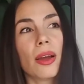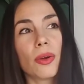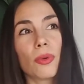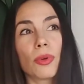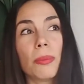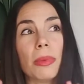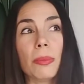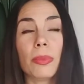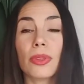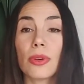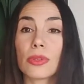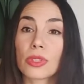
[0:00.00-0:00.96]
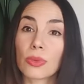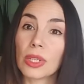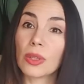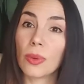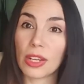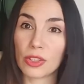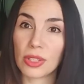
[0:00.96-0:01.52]
Remember those 3
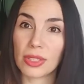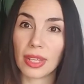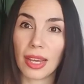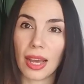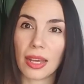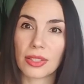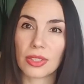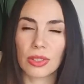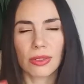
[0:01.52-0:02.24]
questions I asked you.